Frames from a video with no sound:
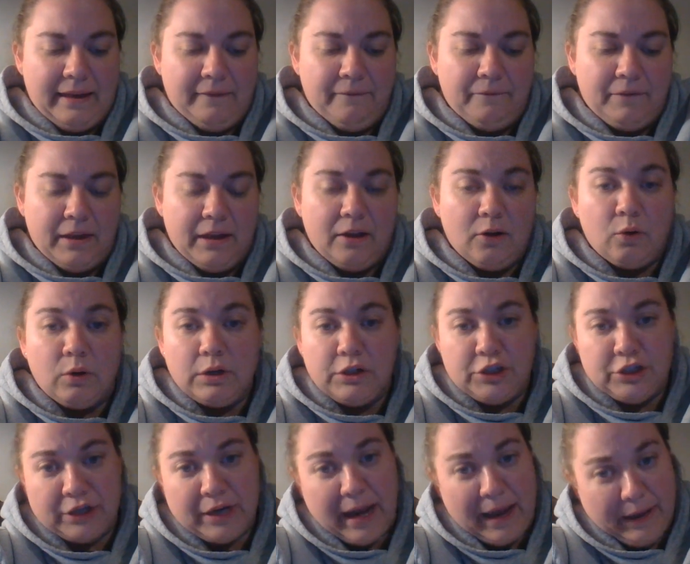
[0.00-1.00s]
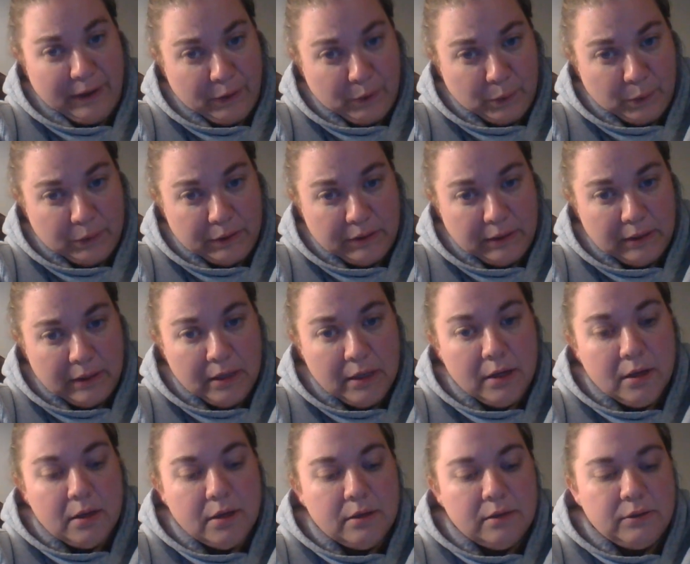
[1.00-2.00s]
infant or child,
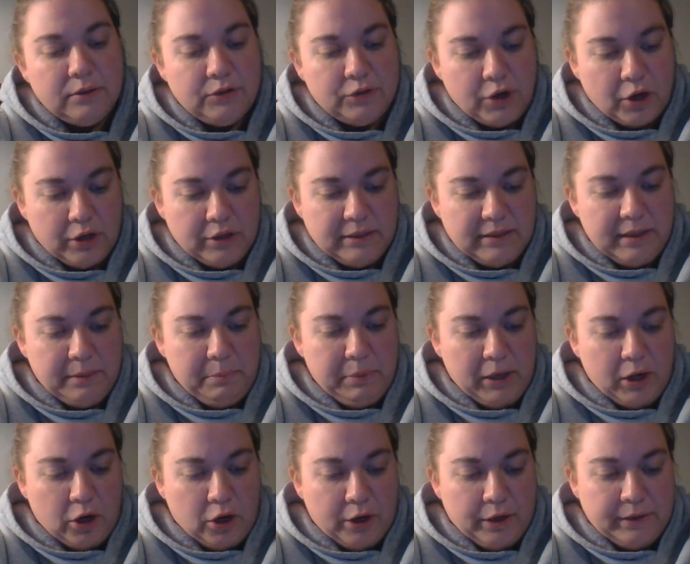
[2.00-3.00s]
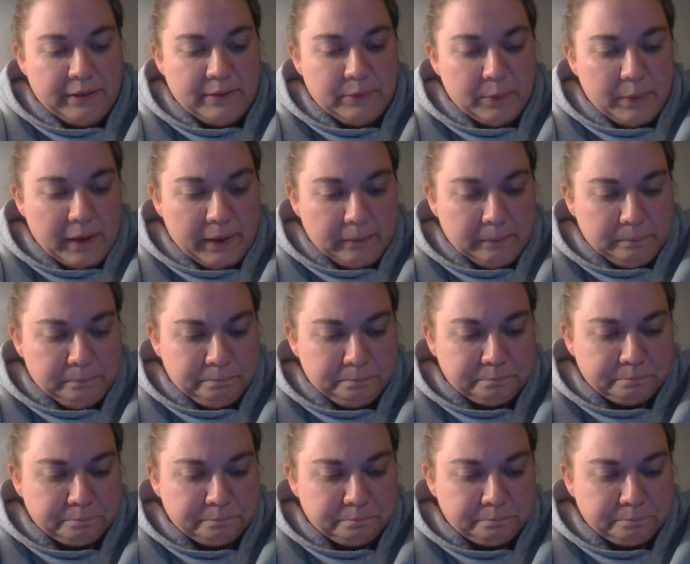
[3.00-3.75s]
start CPR as well.